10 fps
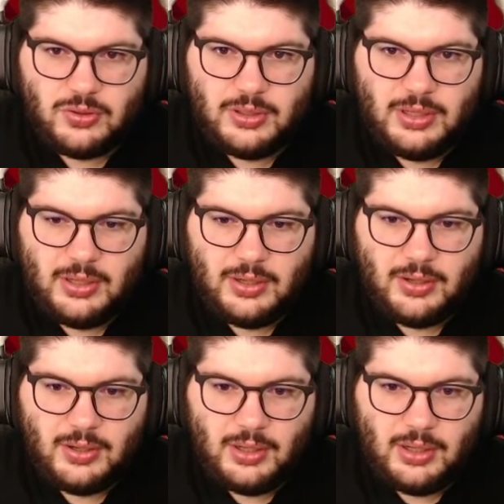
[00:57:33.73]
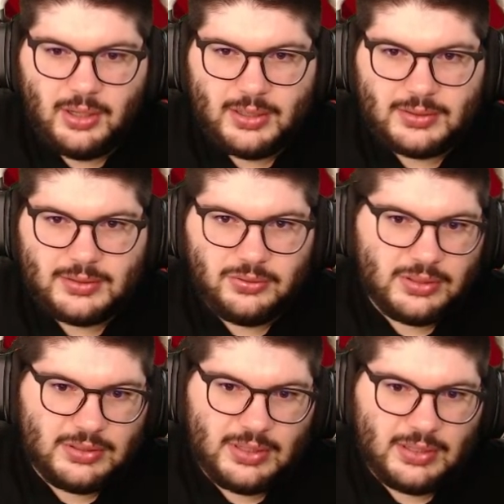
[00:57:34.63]
here, I can still get
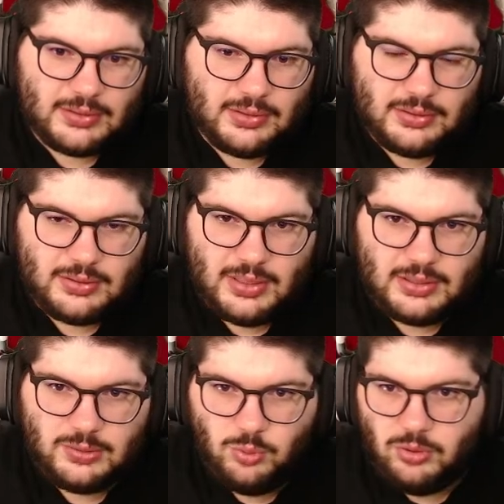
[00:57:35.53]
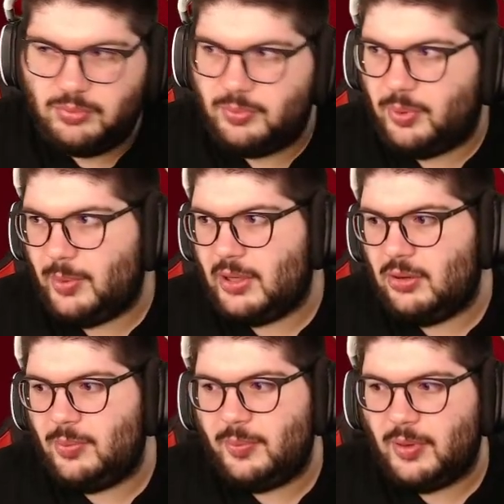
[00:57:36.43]
Diaz, because Diaz won't probably go
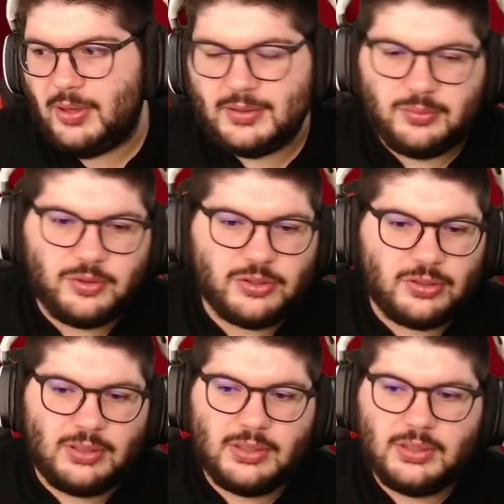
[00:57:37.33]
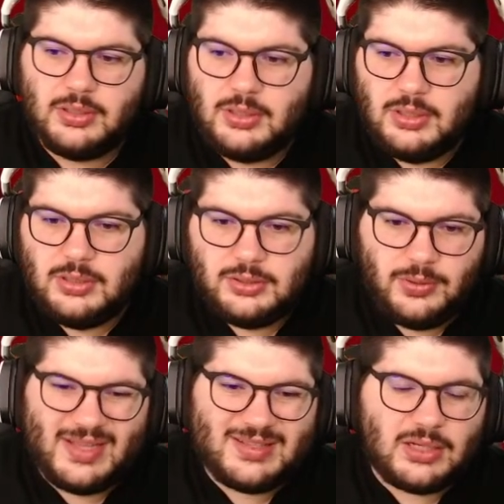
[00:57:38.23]
up in price almost certainly. So
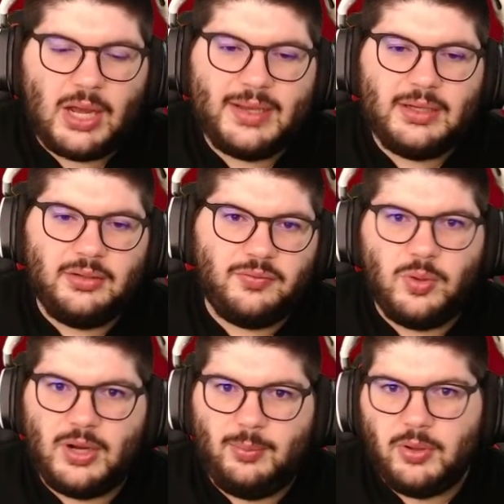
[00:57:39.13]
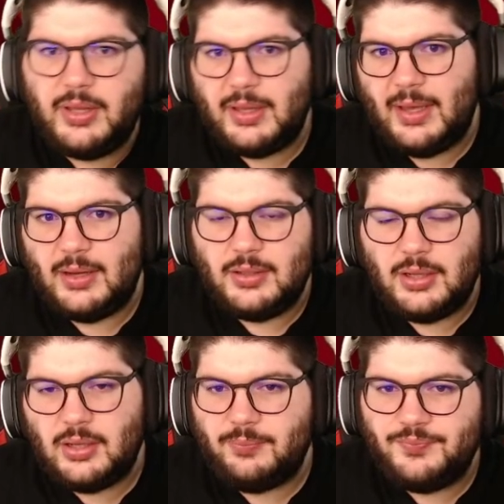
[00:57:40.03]
that's kind of what I'm looking at
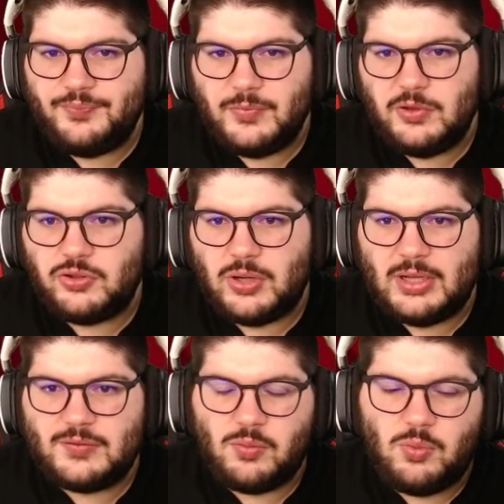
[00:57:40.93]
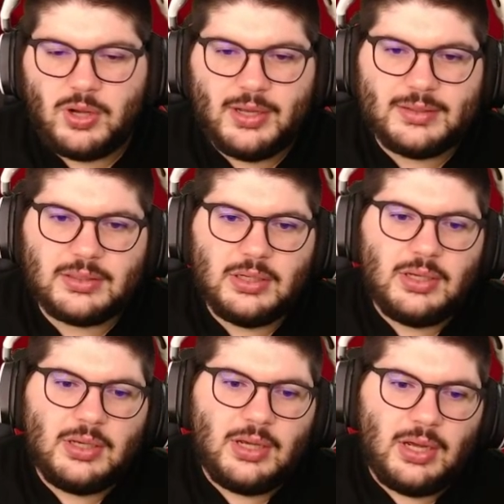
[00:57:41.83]
transfer wise.
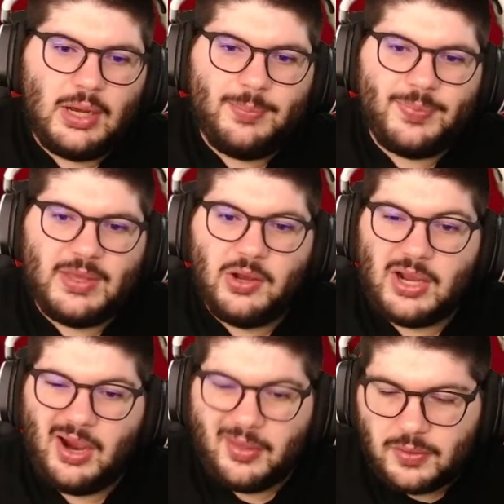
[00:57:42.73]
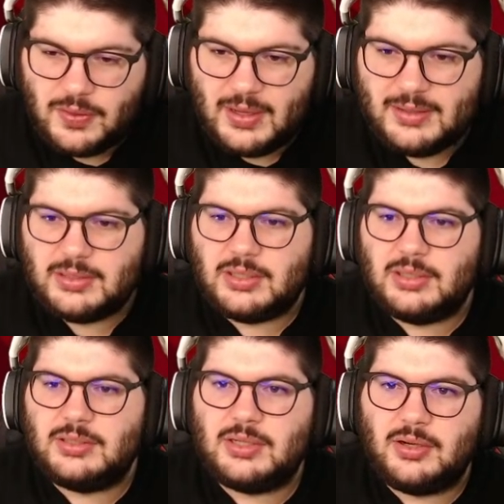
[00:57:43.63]
The only other things to
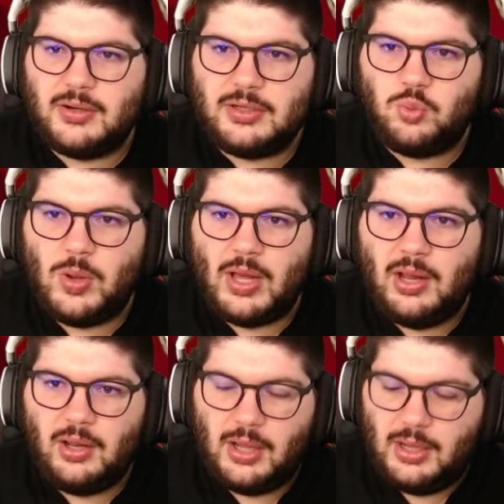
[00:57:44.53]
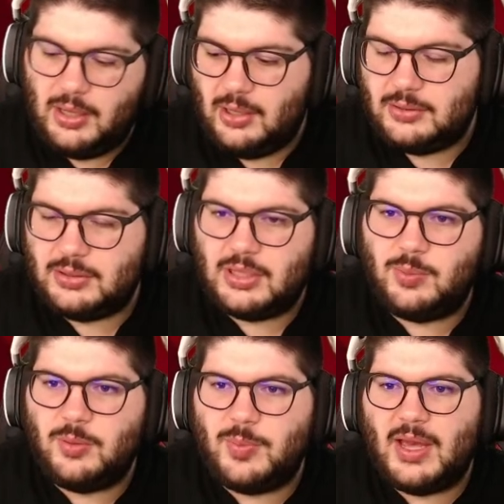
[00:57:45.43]
consider as well, to keep in
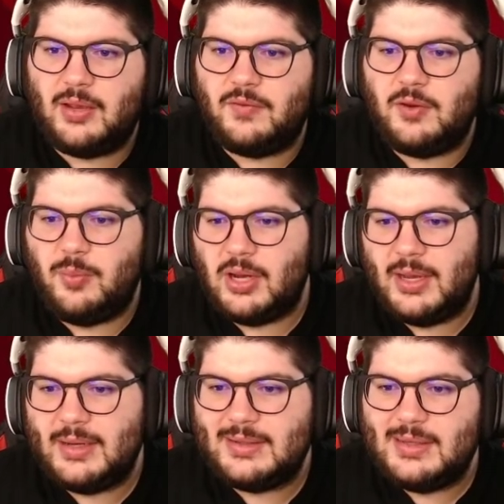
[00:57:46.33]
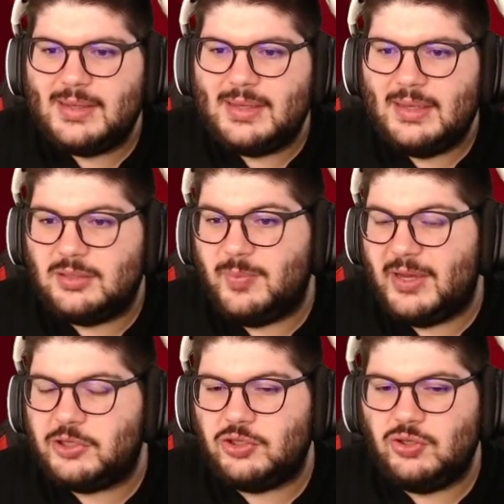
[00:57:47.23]
the back of your mind, is
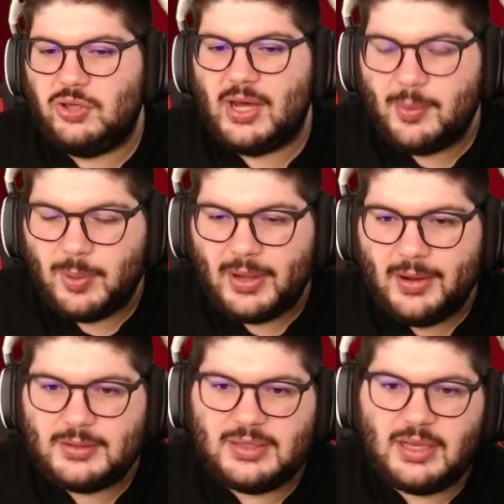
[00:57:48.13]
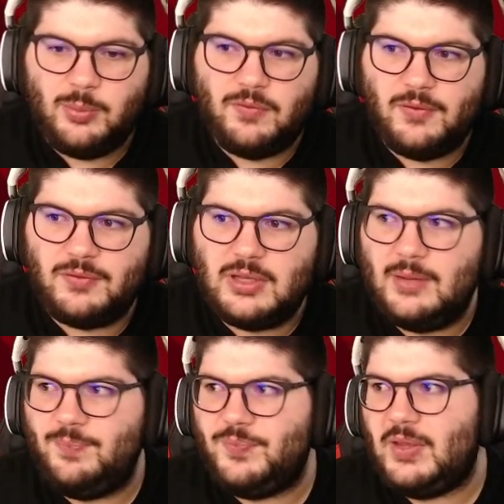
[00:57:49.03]
Manchester United players in Gameweek
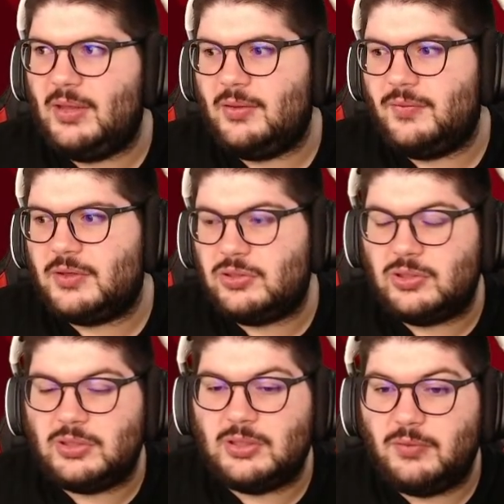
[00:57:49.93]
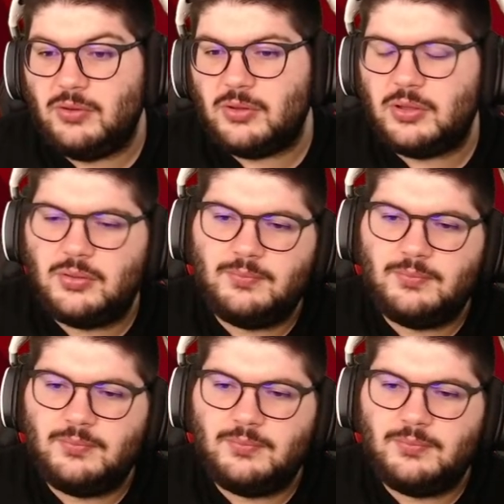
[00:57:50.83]
15. Their fixtures start to get real good.